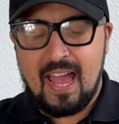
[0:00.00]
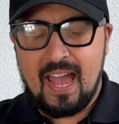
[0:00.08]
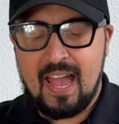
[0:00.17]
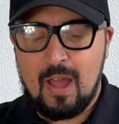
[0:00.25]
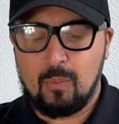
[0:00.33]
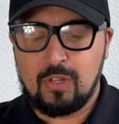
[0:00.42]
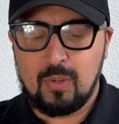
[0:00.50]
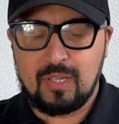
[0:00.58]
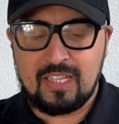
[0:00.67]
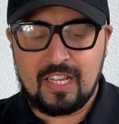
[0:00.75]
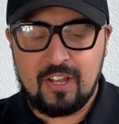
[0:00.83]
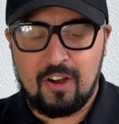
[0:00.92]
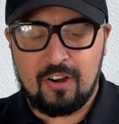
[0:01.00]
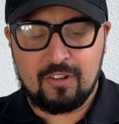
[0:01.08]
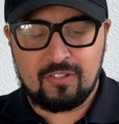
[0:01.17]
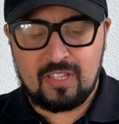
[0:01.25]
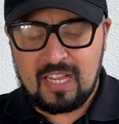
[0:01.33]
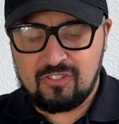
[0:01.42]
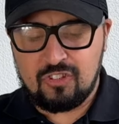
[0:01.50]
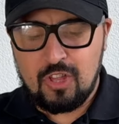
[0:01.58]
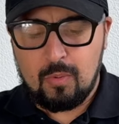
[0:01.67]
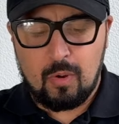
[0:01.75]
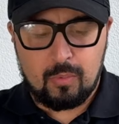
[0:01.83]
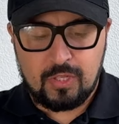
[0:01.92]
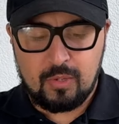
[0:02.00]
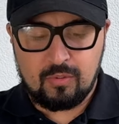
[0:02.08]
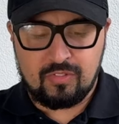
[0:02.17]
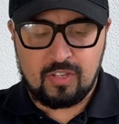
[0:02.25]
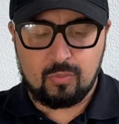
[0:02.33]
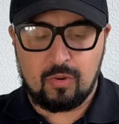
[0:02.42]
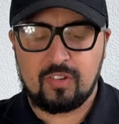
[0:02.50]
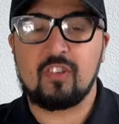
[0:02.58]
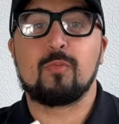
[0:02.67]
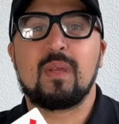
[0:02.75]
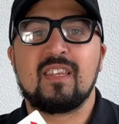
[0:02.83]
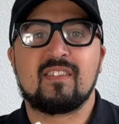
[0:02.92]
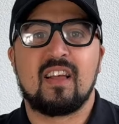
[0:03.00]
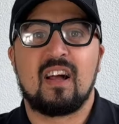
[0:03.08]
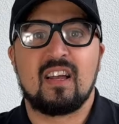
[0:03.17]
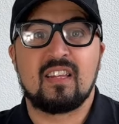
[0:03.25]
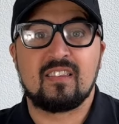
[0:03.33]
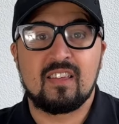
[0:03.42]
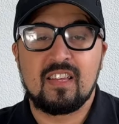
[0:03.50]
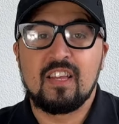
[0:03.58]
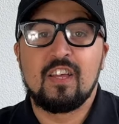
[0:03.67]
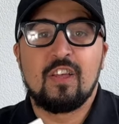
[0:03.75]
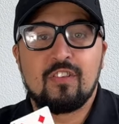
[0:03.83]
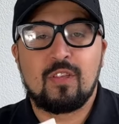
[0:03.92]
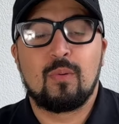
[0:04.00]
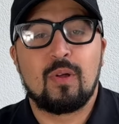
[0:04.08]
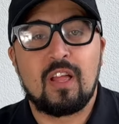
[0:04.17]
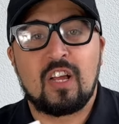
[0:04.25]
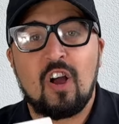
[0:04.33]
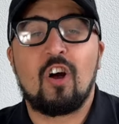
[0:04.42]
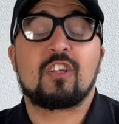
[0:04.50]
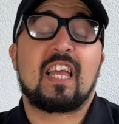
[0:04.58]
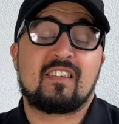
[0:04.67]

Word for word: and we do need a card. So actually, you know what? We'll use this one because it's been signed. So a card